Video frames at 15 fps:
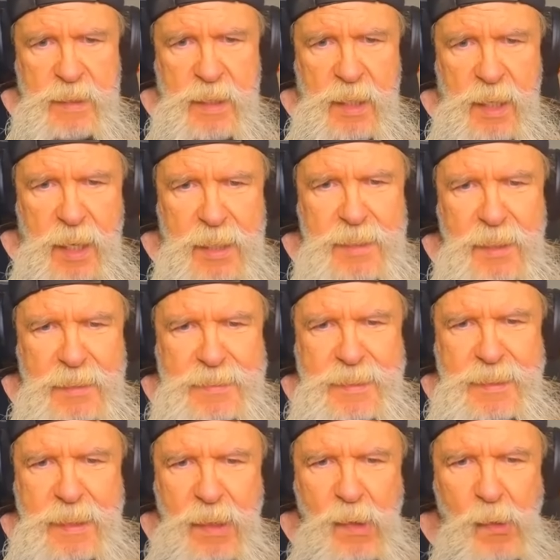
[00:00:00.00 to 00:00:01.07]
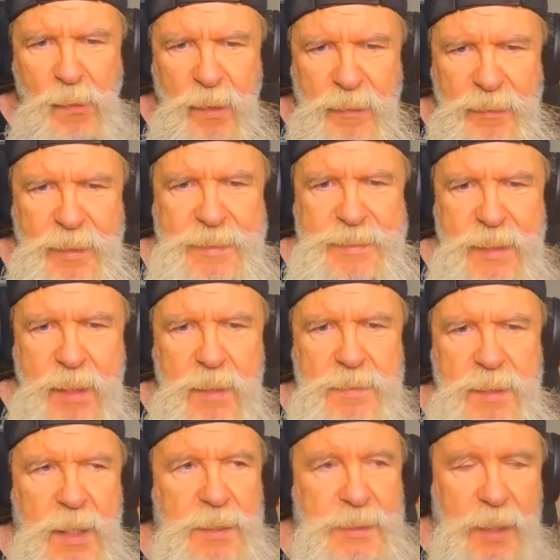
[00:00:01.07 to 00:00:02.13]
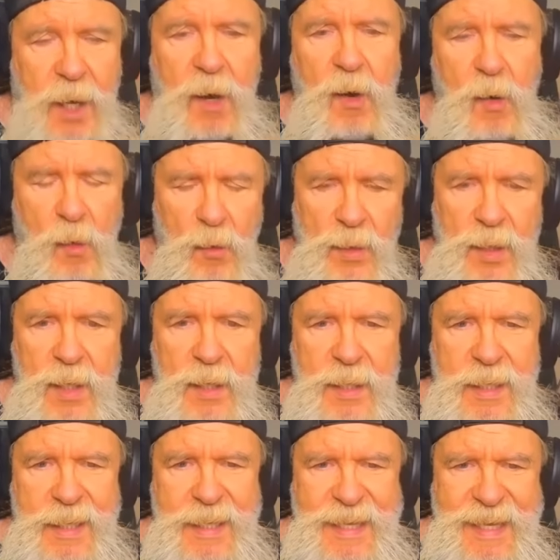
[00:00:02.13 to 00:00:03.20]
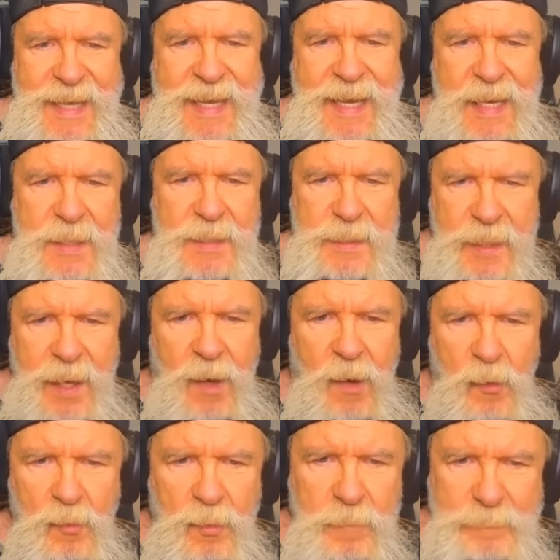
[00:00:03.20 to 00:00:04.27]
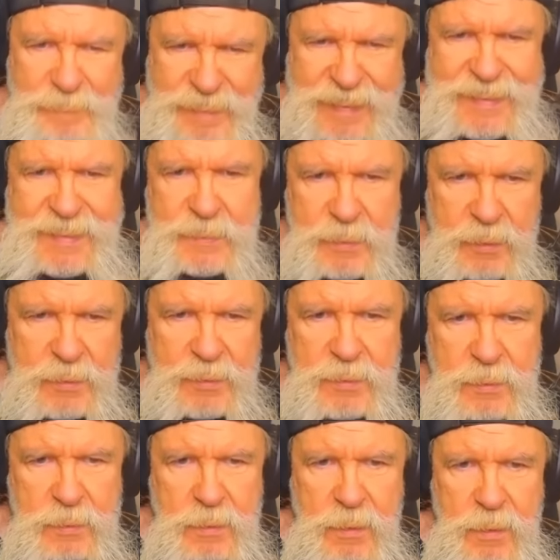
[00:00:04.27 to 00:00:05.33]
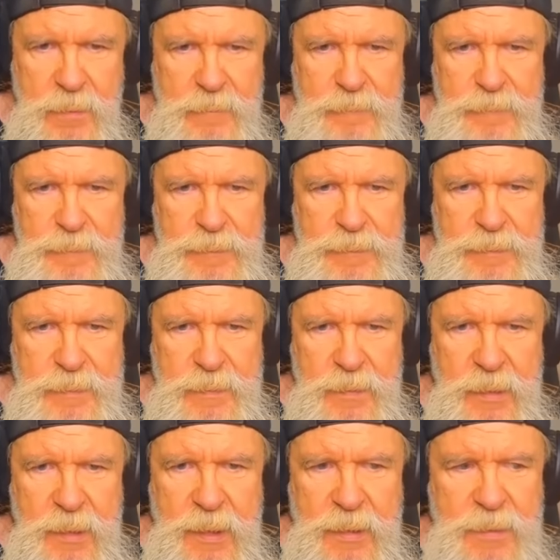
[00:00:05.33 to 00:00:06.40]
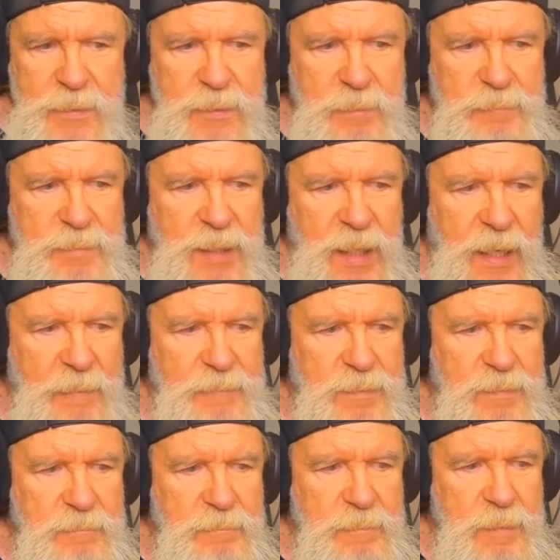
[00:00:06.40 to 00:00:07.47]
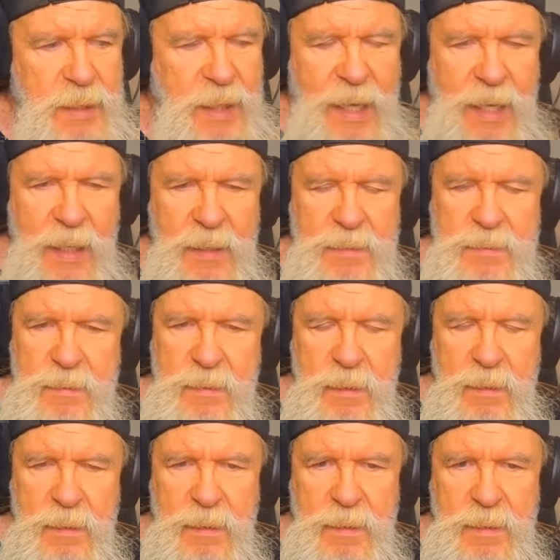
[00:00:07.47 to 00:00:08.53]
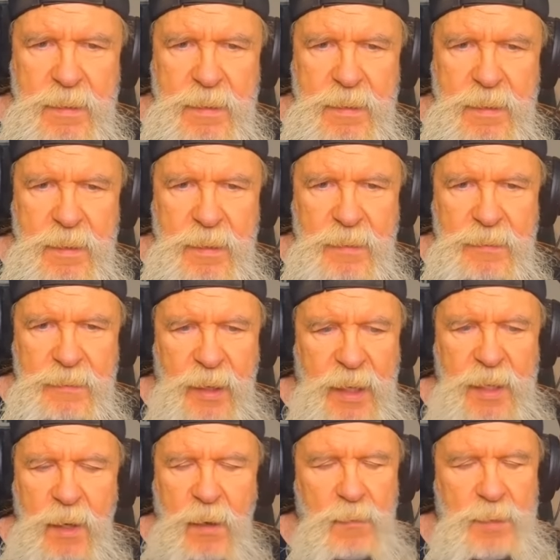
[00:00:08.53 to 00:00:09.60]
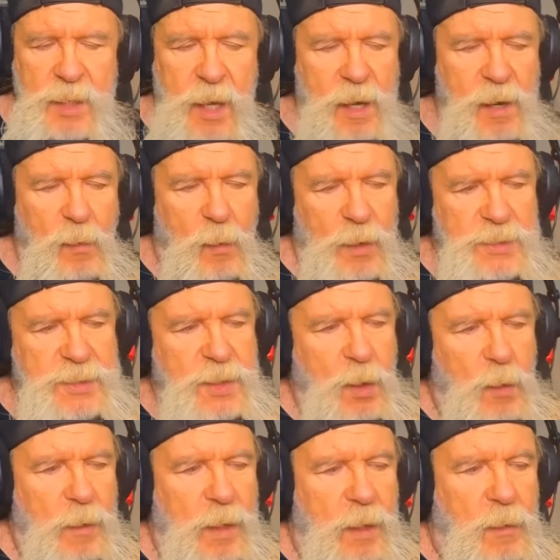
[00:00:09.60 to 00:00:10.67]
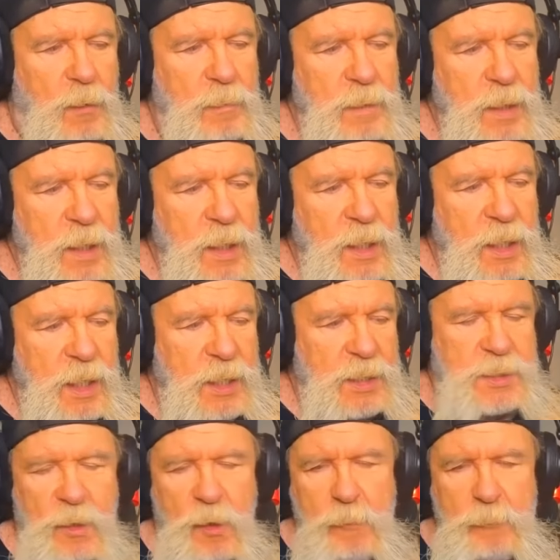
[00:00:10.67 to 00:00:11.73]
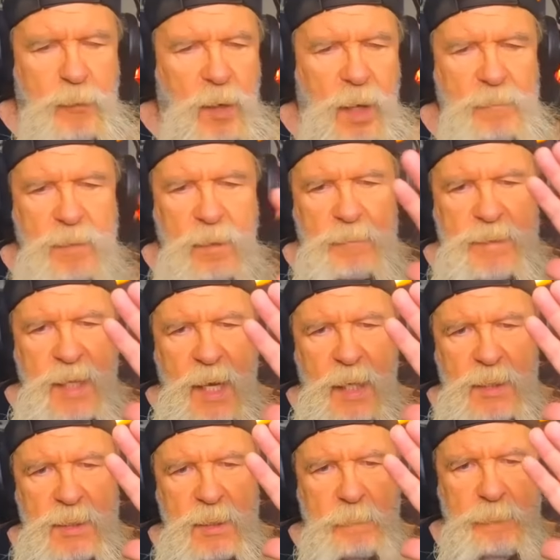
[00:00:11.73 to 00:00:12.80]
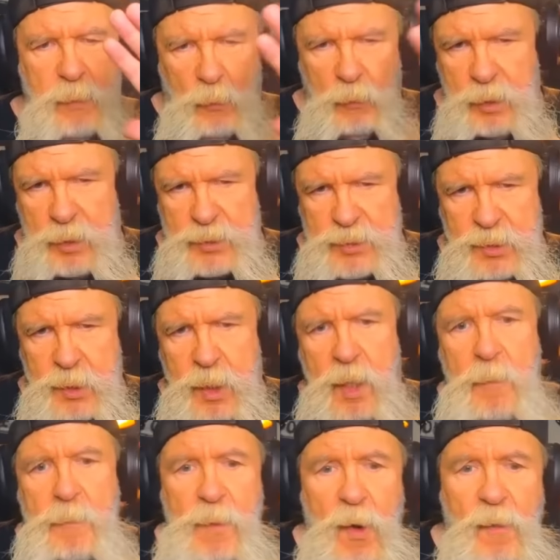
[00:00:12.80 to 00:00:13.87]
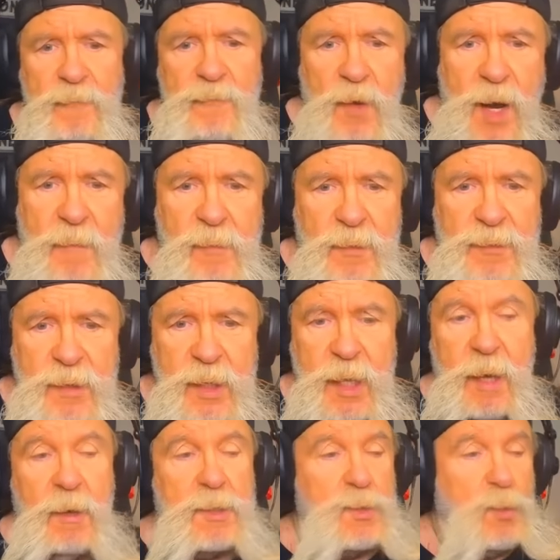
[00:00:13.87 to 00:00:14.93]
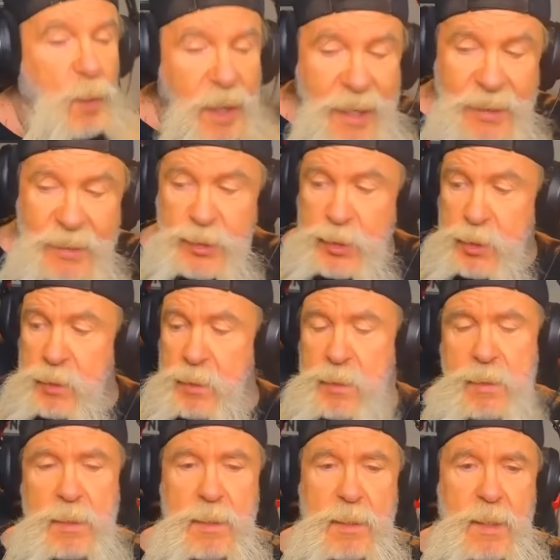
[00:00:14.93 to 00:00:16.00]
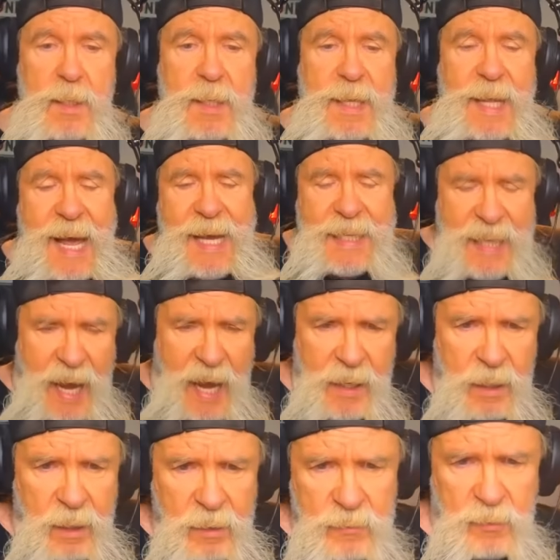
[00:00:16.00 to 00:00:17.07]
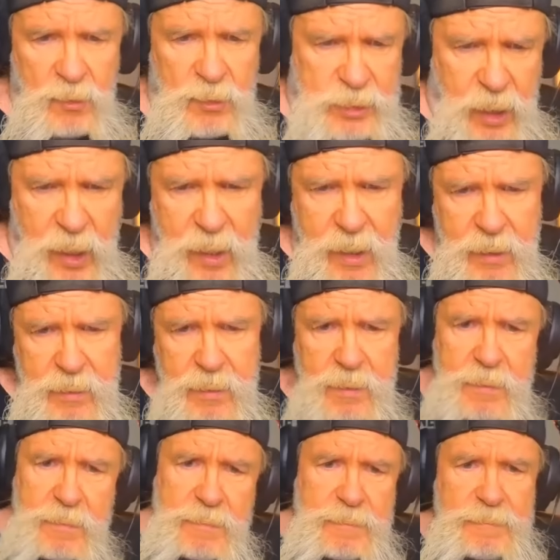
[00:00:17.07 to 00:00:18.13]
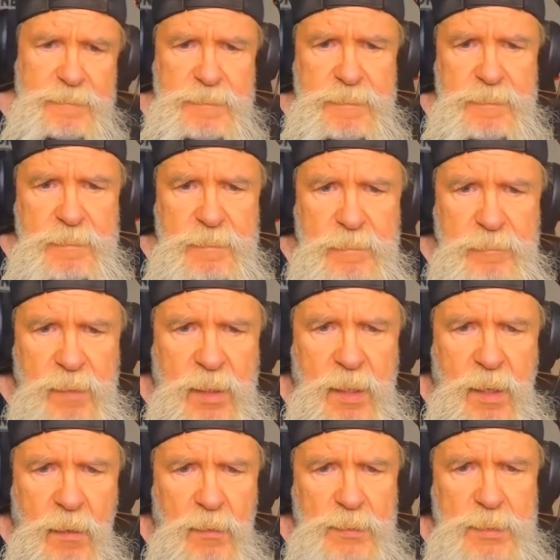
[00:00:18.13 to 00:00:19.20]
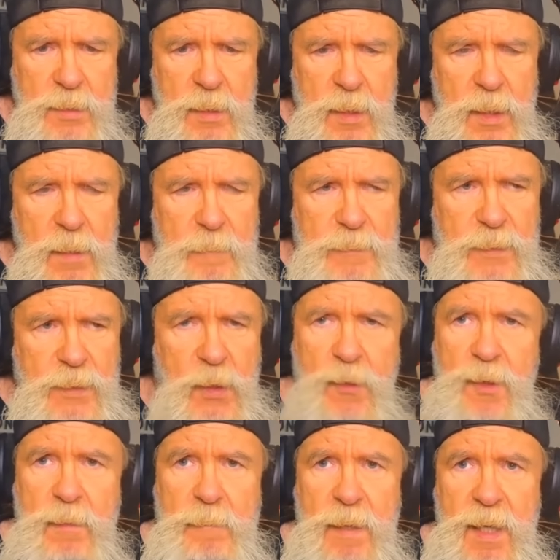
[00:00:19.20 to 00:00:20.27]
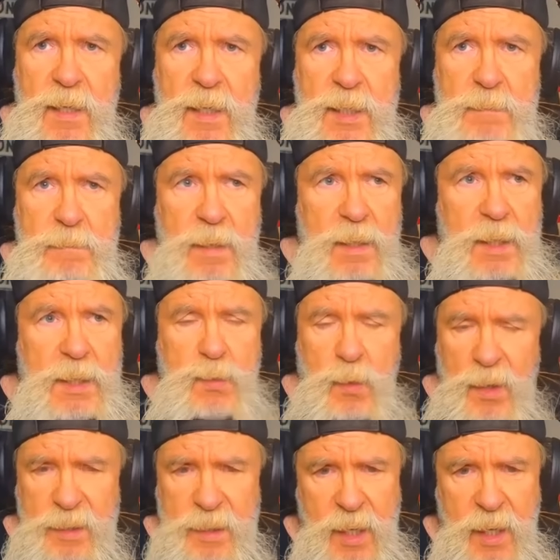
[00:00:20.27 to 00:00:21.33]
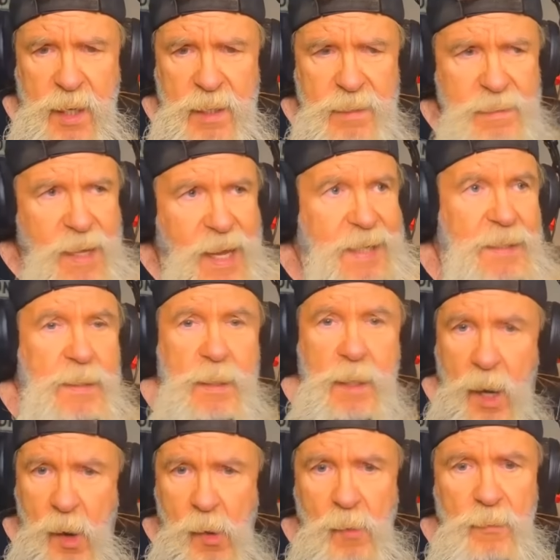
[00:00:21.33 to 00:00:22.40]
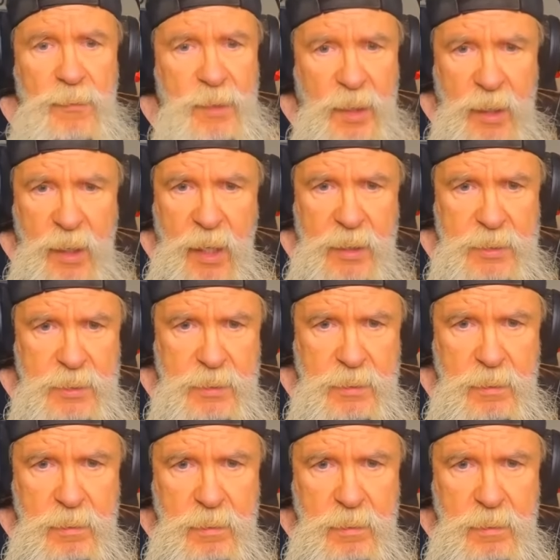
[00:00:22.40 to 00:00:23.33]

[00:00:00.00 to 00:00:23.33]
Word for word: He doesn't know that this is a dog eat dog business. And sometimes guys, they don't care what's going on. It's problem takes importance over everything else, which I kind of understand because you can be in this business one day and gone the next.